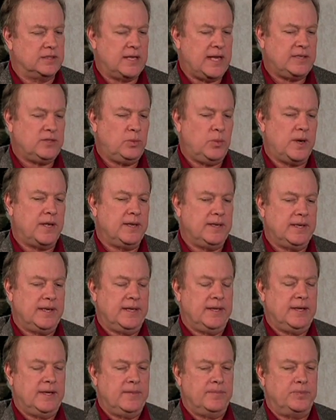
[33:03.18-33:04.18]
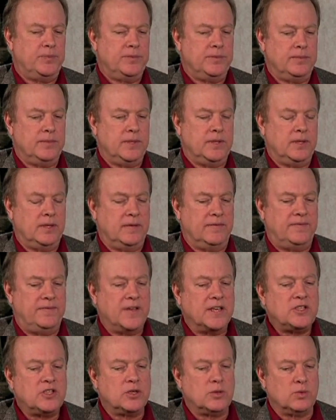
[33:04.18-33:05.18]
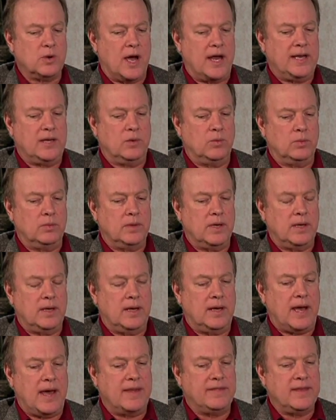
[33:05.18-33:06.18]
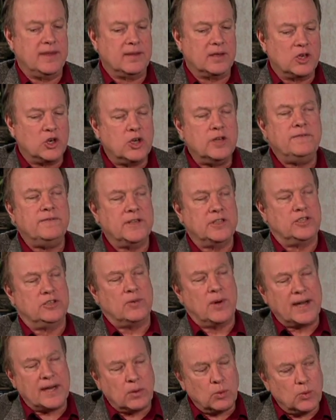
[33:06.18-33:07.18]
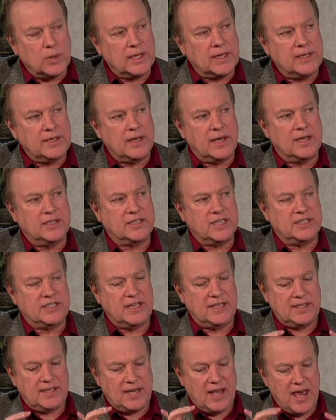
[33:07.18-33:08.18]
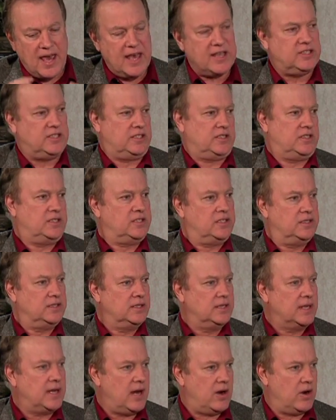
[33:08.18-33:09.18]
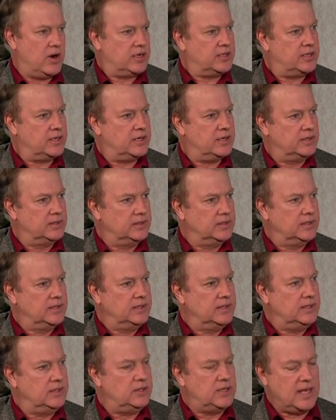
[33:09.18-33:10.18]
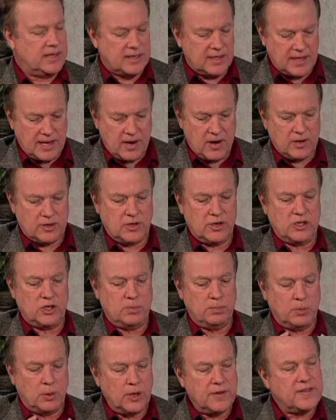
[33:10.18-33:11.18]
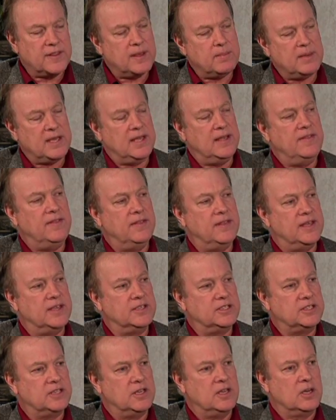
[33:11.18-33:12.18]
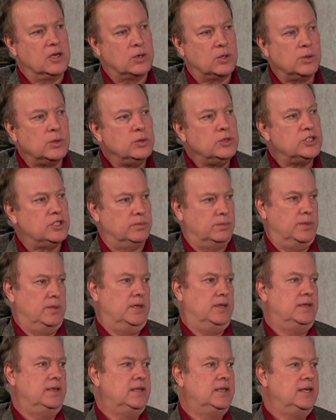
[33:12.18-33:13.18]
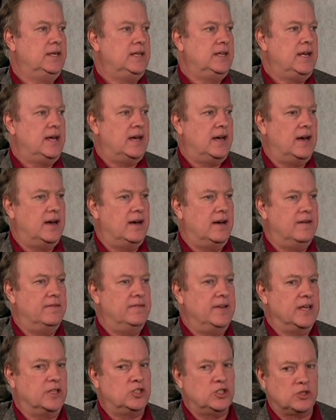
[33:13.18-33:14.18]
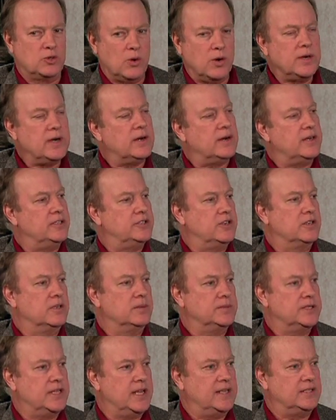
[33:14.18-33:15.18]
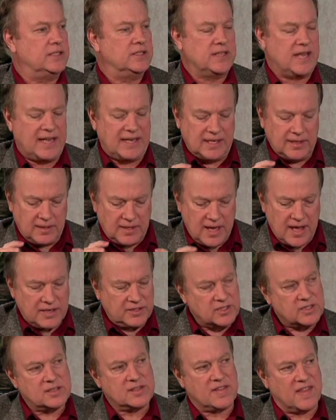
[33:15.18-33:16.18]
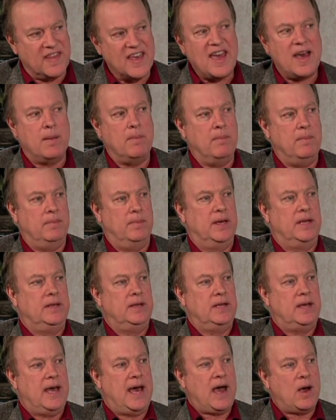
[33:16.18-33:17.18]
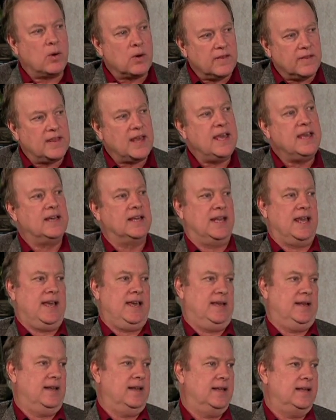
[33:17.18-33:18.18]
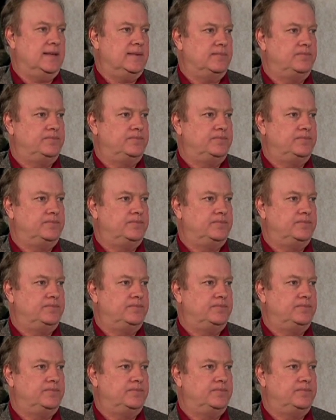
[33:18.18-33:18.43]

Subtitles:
that's what fiction writing, I think good fiction writing really does, is it tests character. You take a character and you put them in this crucible of extraordinary circumstances, and it tests them. How are they going to handle it?